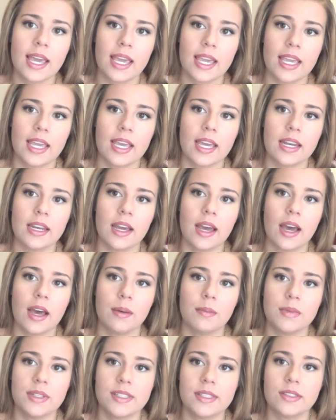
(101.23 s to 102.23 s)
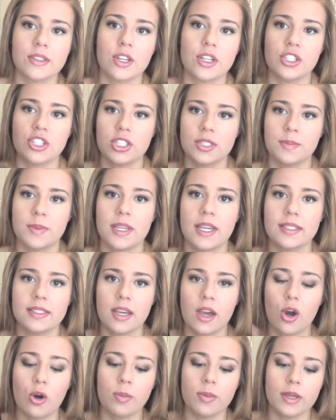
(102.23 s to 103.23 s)
And this is good just because
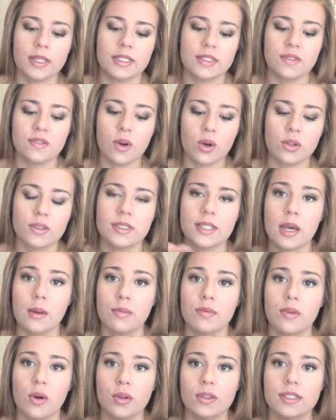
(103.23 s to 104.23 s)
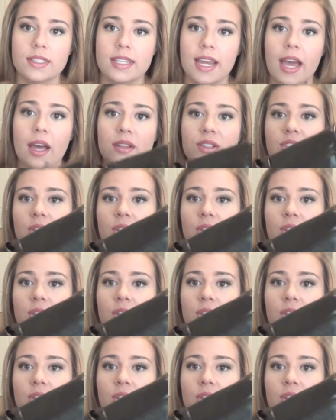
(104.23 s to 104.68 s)
it opens, folds up, folds down.